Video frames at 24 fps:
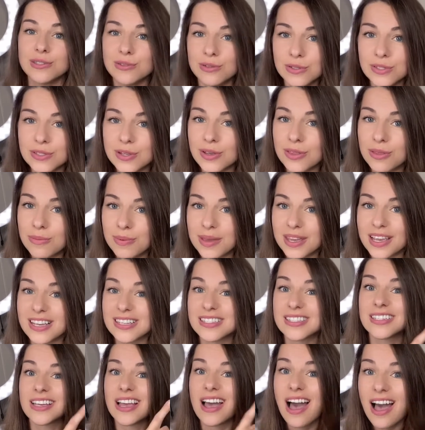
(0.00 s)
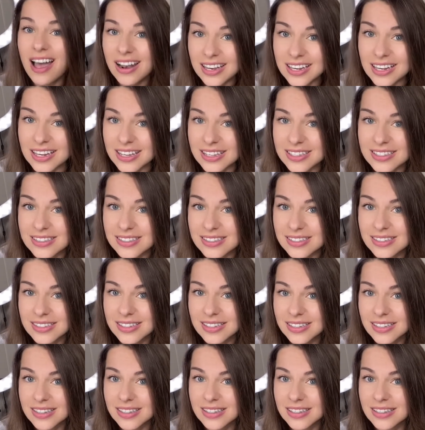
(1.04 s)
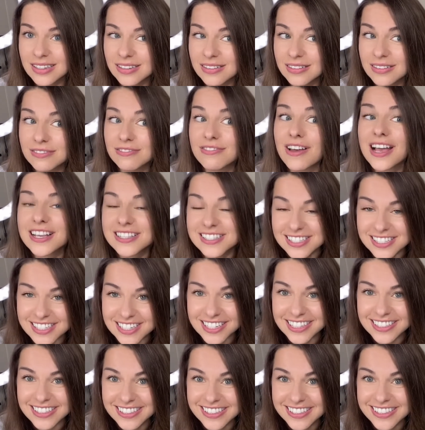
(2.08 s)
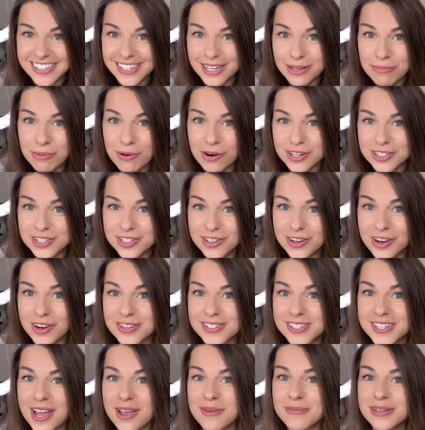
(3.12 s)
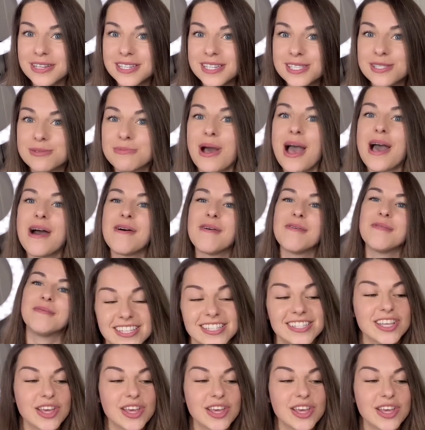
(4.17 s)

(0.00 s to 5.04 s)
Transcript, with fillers: it's also the biggest colourless faceted laboratory-grown diamond as well.